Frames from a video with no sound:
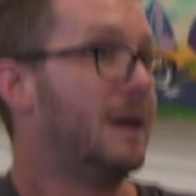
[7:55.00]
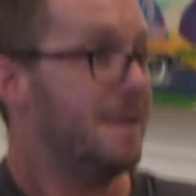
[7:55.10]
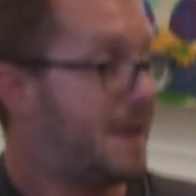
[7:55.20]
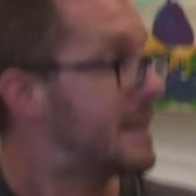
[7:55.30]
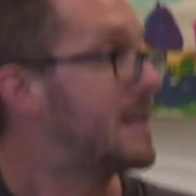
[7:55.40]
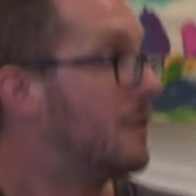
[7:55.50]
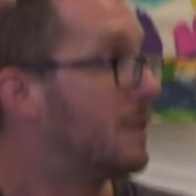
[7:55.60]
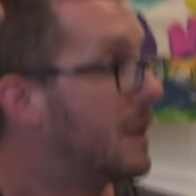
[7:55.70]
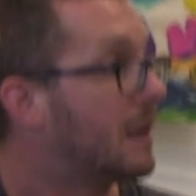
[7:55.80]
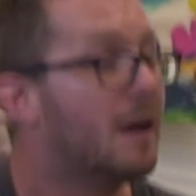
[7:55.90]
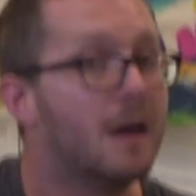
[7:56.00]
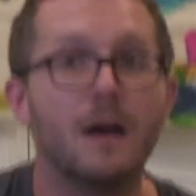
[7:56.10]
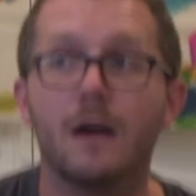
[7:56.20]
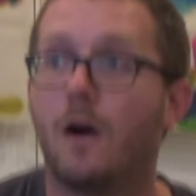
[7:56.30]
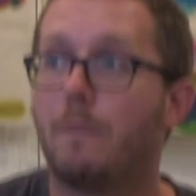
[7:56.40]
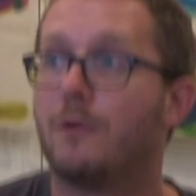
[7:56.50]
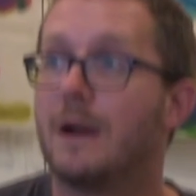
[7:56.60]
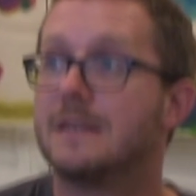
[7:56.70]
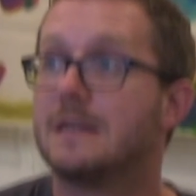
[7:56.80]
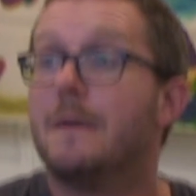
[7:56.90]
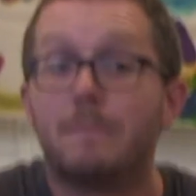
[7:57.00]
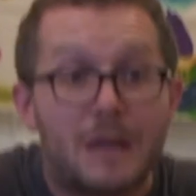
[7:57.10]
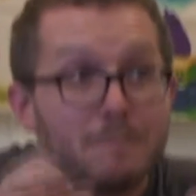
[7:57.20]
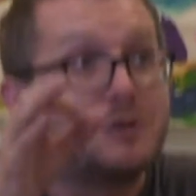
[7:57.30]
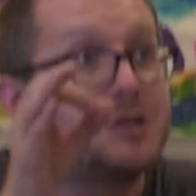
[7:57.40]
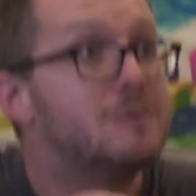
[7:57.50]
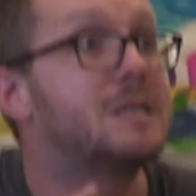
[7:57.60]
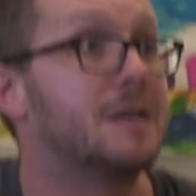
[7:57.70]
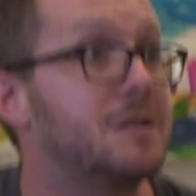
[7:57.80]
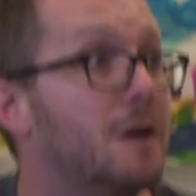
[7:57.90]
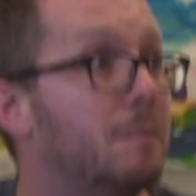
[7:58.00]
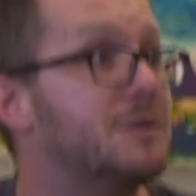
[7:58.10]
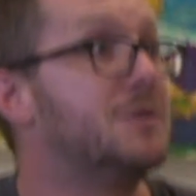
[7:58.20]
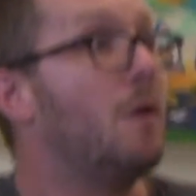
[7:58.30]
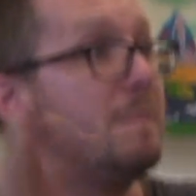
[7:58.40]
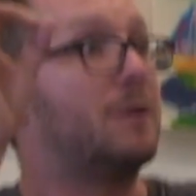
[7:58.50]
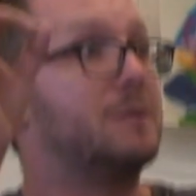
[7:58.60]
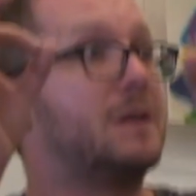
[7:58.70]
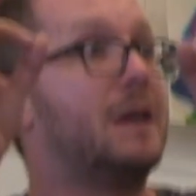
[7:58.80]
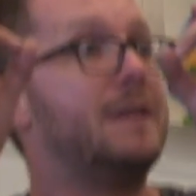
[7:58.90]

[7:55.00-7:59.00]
And that's how the thing operates. But they produce that surplus not because